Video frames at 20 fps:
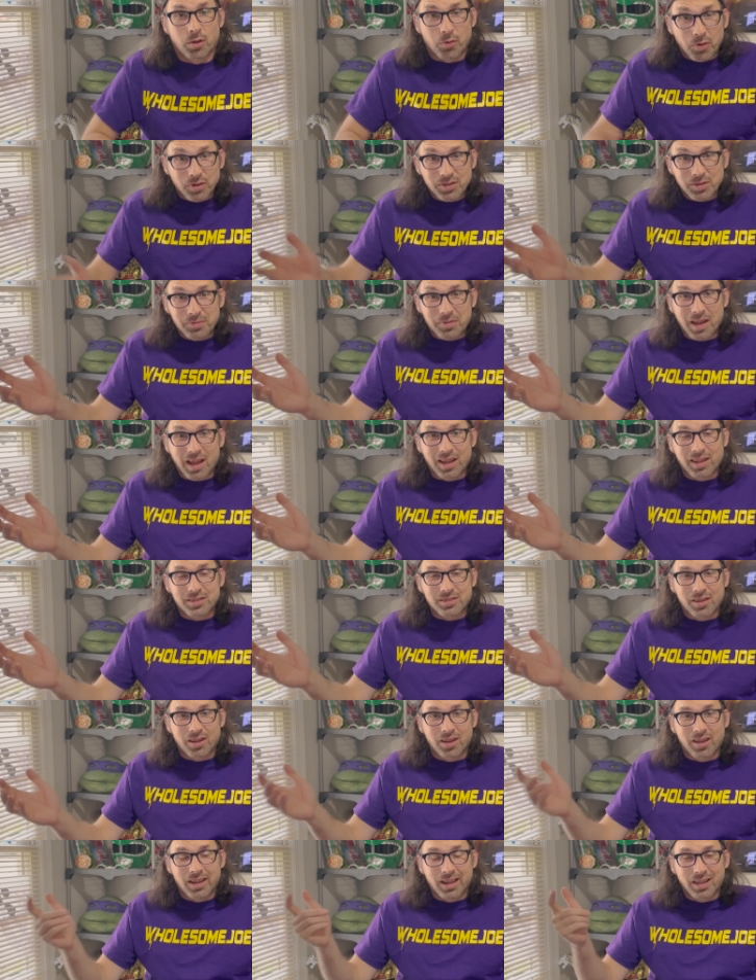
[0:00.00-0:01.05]
What's up, guys?
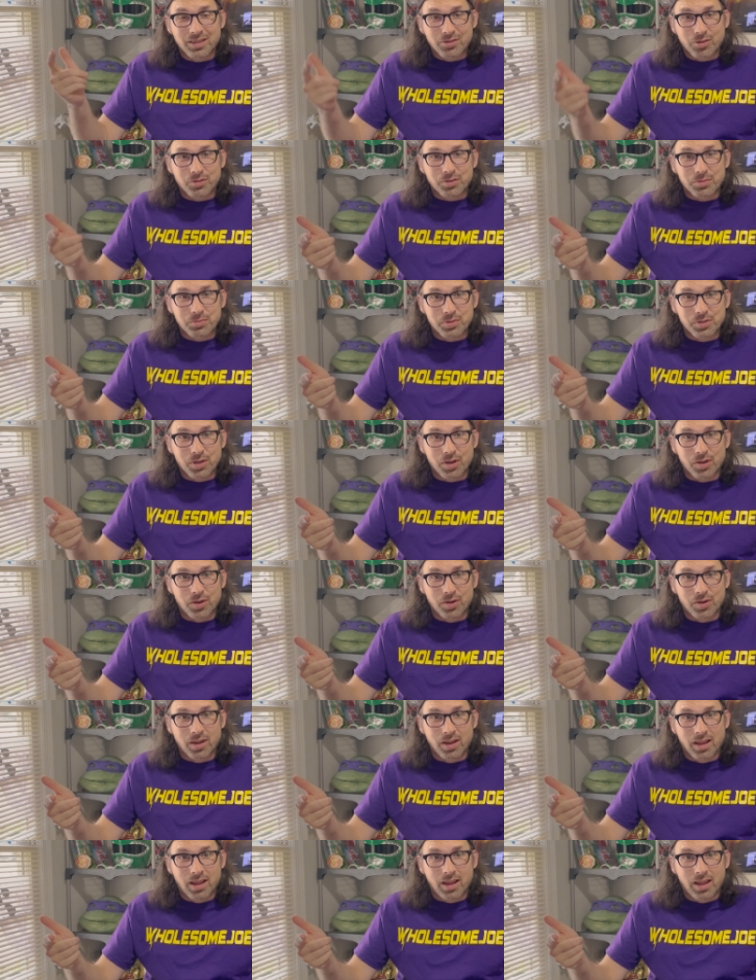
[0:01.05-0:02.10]
It's Wholesome Joe,
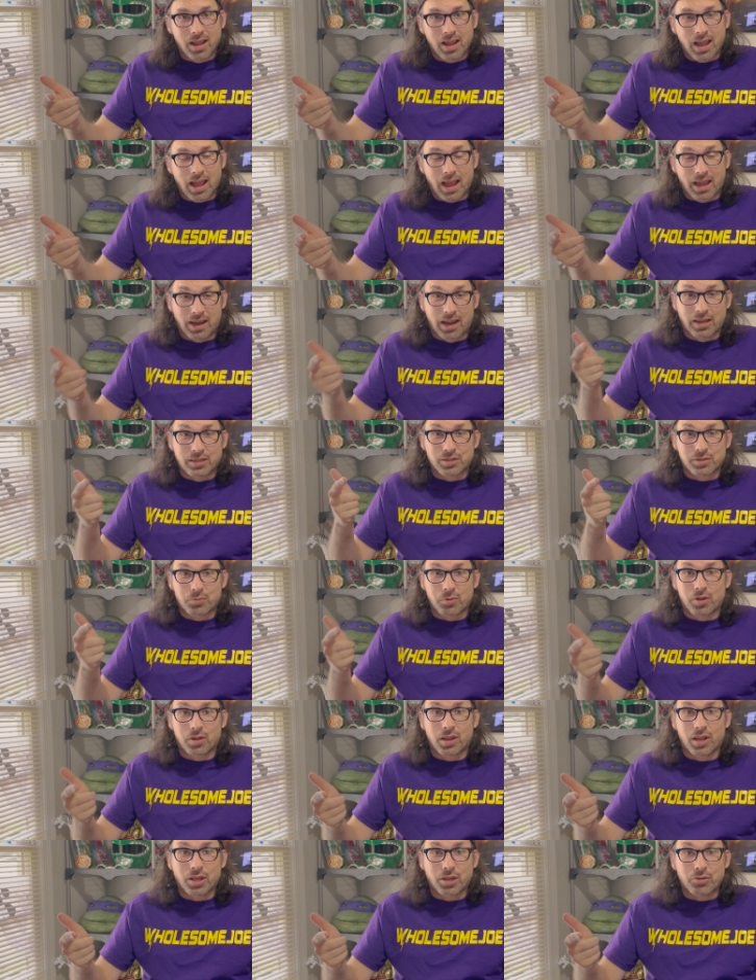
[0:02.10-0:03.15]
and I just want
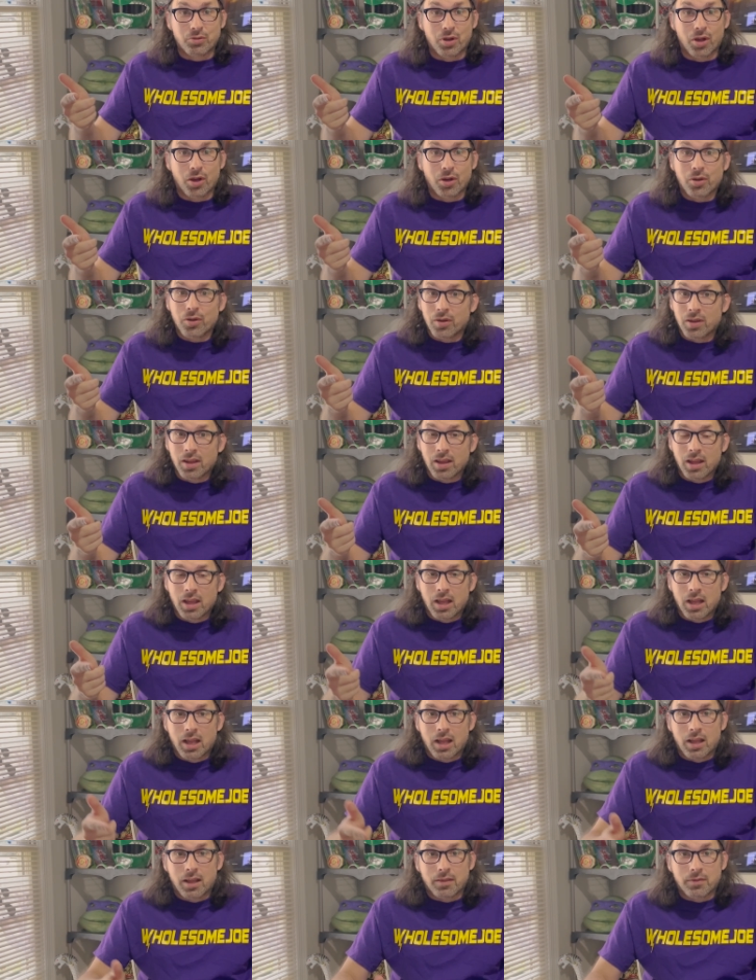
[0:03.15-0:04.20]
to let you know
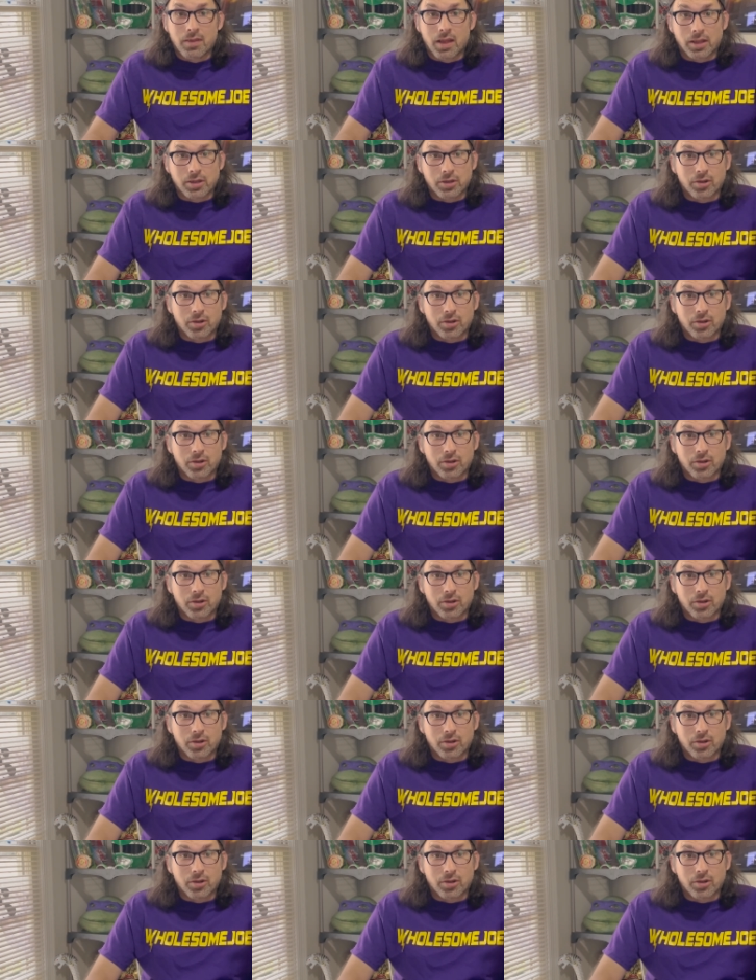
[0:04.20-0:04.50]
that